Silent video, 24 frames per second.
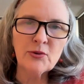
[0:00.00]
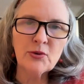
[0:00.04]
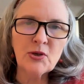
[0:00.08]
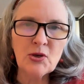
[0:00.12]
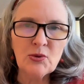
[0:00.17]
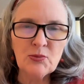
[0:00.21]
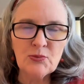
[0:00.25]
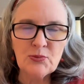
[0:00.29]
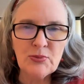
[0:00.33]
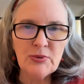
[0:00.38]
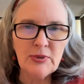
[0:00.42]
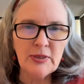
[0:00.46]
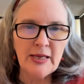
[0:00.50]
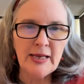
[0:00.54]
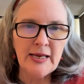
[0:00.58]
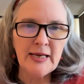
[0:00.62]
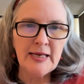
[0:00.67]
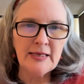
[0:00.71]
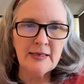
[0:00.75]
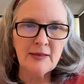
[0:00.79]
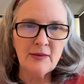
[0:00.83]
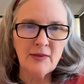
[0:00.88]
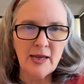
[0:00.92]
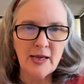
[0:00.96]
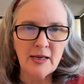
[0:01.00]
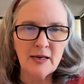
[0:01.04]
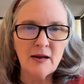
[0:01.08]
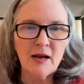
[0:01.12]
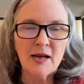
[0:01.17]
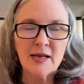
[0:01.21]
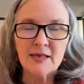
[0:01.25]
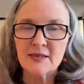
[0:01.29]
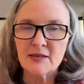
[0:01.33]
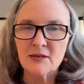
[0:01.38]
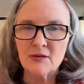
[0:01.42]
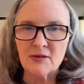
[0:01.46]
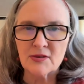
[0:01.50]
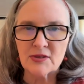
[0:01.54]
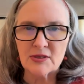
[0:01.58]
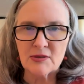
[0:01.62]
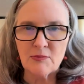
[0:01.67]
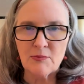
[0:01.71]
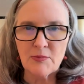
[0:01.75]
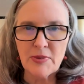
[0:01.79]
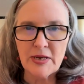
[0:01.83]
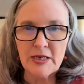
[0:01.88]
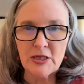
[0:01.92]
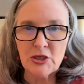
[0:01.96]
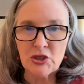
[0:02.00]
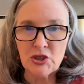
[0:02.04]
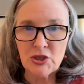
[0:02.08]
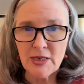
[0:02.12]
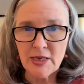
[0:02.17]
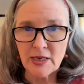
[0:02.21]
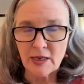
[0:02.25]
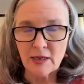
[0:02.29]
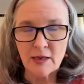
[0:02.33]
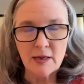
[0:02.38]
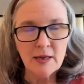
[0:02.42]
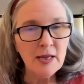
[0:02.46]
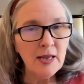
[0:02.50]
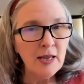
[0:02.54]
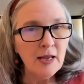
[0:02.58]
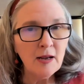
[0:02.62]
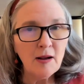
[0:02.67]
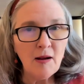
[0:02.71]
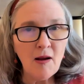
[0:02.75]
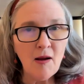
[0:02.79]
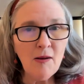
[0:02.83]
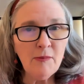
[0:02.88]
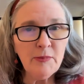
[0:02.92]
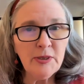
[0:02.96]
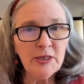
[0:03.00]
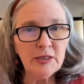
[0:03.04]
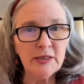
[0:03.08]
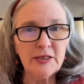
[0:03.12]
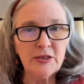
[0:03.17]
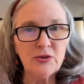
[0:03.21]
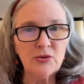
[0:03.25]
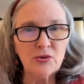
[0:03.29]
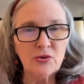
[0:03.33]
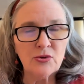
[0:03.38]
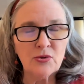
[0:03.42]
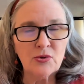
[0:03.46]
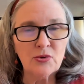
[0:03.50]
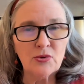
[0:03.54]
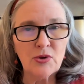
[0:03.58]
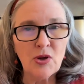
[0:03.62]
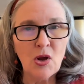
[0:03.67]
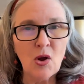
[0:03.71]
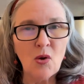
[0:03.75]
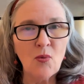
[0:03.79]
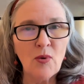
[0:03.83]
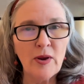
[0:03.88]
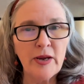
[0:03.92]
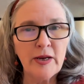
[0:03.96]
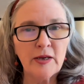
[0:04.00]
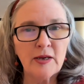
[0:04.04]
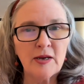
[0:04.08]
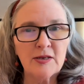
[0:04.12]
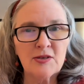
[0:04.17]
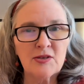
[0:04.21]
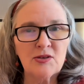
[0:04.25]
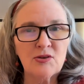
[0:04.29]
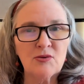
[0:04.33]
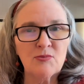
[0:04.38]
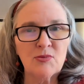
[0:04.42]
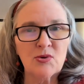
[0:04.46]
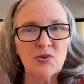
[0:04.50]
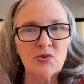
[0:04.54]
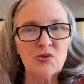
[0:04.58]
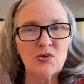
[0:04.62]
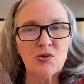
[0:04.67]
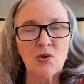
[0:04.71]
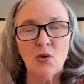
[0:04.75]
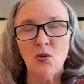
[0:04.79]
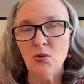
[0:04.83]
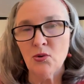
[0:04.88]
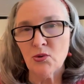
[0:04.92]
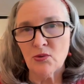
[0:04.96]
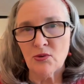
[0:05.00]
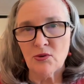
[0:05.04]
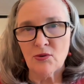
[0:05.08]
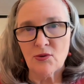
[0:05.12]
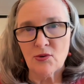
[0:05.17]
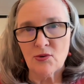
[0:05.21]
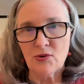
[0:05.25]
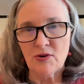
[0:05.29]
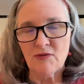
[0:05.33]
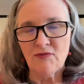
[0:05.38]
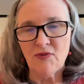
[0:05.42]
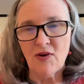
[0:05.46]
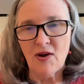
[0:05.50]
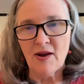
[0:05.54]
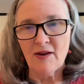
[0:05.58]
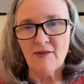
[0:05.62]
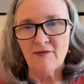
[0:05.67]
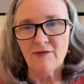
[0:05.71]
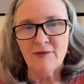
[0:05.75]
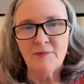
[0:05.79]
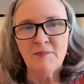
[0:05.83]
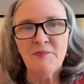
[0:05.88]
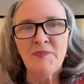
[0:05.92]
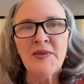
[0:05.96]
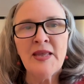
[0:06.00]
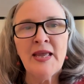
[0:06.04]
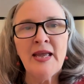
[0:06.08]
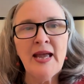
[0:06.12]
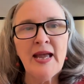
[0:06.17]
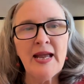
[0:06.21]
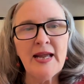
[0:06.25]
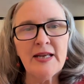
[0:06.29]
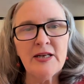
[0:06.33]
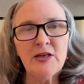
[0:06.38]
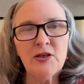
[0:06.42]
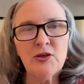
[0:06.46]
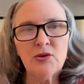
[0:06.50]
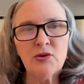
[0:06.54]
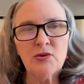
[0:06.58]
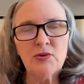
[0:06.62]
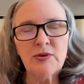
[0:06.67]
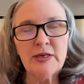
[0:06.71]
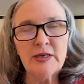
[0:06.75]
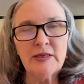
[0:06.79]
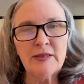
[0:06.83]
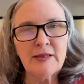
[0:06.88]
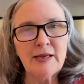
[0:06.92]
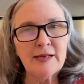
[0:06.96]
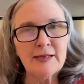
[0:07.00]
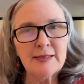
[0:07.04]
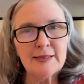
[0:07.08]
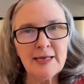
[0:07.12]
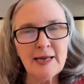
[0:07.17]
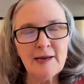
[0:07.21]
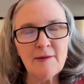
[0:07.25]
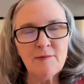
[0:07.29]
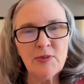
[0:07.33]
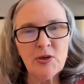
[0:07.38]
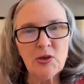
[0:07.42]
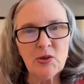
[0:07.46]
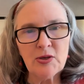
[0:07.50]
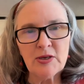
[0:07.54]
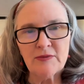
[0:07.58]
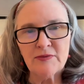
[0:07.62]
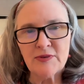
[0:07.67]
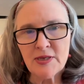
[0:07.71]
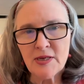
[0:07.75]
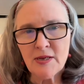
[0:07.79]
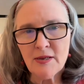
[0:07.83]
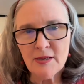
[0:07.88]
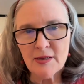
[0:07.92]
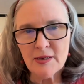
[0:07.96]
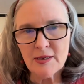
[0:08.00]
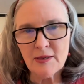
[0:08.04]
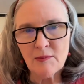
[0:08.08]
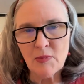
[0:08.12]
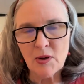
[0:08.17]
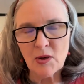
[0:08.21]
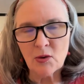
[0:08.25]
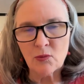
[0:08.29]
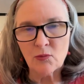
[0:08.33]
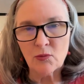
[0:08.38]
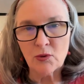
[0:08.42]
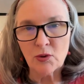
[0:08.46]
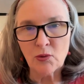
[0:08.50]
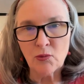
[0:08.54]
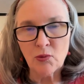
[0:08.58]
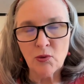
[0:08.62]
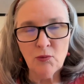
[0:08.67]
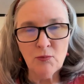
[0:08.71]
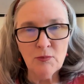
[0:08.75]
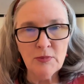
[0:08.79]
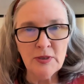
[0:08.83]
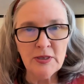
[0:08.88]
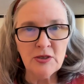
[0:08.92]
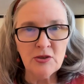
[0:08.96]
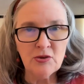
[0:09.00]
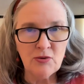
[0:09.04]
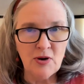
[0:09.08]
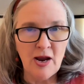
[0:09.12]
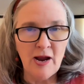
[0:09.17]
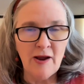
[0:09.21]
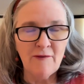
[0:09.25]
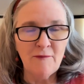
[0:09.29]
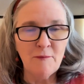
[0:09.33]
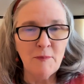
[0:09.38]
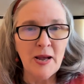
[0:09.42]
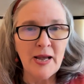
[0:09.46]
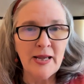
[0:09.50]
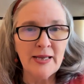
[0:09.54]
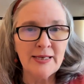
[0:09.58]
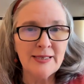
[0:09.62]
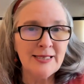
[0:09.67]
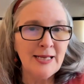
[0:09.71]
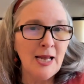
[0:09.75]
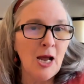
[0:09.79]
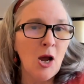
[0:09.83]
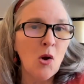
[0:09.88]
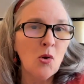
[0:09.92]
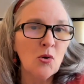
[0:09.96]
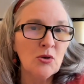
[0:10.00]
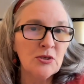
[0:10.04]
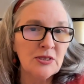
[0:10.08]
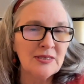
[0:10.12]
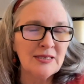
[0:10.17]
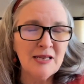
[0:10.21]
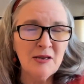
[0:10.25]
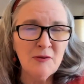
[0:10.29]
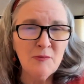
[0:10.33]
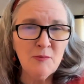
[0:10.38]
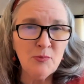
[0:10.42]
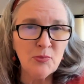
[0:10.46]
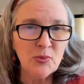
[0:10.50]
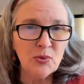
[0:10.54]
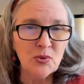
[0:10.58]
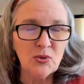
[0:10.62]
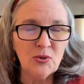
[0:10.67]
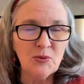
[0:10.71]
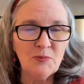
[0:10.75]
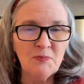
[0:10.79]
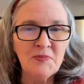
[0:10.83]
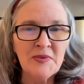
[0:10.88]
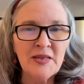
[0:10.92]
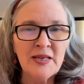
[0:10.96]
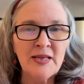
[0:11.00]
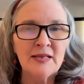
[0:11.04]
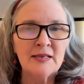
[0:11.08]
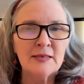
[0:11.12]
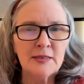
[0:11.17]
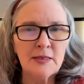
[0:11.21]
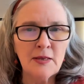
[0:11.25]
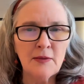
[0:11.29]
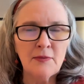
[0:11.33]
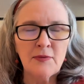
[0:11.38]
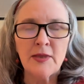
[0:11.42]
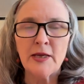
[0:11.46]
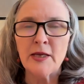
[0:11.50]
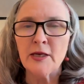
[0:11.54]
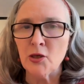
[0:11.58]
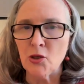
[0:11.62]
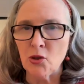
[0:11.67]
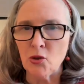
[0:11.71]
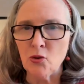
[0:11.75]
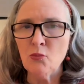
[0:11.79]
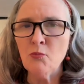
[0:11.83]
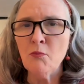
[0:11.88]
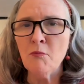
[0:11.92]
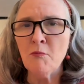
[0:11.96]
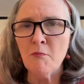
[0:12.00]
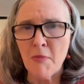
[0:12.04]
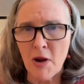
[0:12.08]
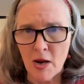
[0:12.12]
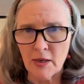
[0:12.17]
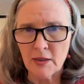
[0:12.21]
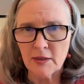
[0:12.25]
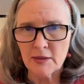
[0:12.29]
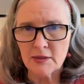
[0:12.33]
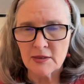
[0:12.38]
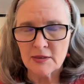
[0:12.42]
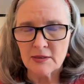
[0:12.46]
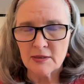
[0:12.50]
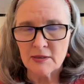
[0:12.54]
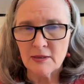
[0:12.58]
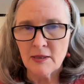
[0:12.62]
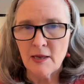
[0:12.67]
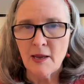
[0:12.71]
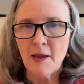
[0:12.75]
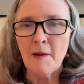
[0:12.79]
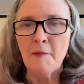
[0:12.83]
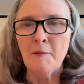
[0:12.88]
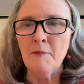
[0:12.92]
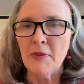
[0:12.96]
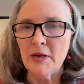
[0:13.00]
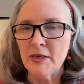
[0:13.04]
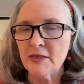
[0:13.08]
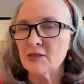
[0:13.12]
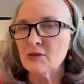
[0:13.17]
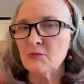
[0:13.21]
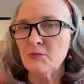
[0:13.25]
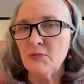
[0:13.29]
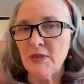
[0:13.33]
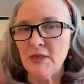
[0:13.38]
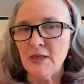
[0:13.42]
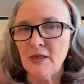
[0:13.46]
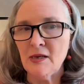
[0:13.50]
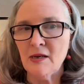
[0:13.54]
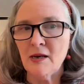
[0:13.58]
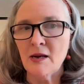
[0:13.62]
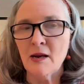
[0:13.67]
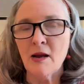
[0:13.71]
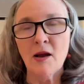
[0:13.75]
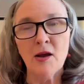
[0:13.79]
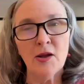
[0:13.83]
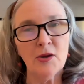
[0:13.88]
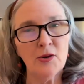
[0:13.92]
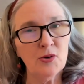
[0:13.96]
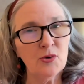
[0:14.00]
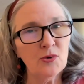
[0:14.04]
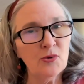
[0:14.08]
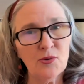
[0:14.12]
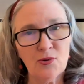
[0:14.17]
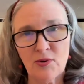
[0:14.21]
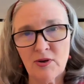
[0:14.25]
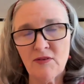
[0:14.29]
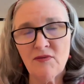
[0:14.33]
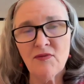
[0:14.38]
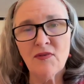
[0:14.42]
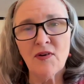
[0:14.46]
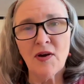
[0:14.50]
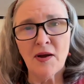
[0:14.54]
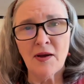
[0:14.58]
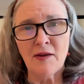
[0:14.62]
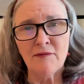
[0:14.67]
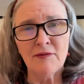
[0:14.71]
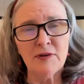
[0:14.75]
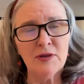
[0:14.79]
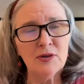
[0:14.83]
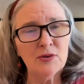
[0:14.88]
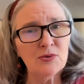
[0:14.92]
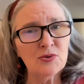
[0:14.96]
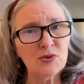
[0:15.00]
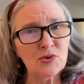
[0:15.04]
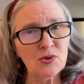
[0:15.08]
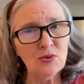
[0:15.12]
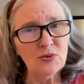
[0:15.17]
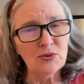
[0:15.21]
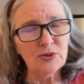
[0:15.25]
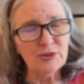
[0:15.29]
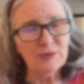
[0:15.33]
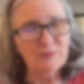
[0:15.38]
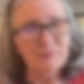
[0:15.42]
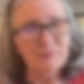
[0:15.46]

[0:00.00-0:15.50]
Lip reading: complained that hostels in Beijing commonly turn away customers older than 35. And during that same period of time, a recruitment drive by a Taoist temple said that new monks must be under 35 years old.